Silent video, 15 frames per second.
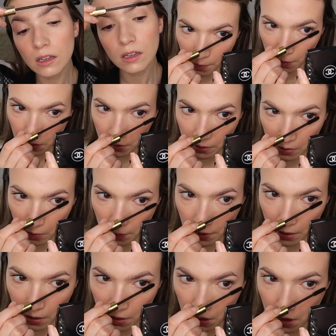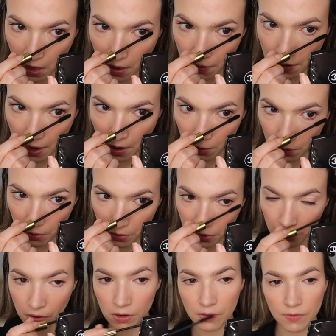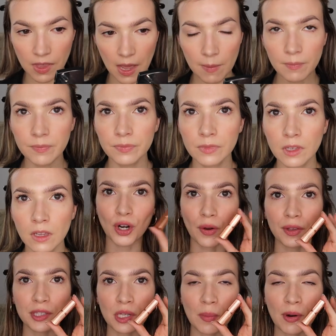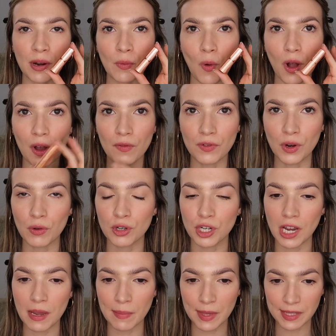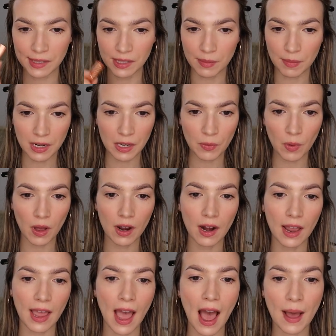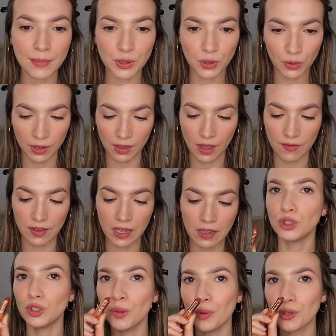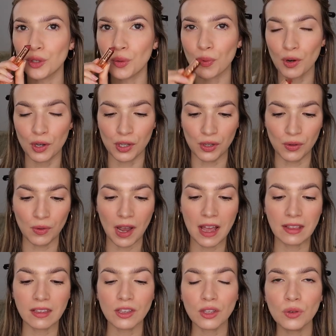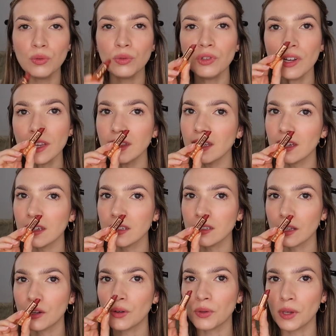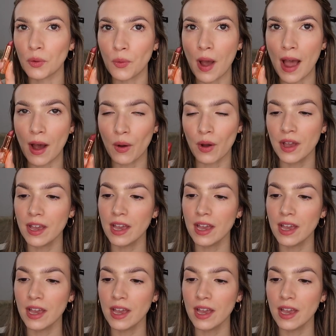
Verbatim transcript: I'm gonna put a little bit on the outer third of them. Charlotte Tilbury Walk of No Shame. This is a mini one. I absolutely love it. Super, super cute. And you look at this and you're like, wow,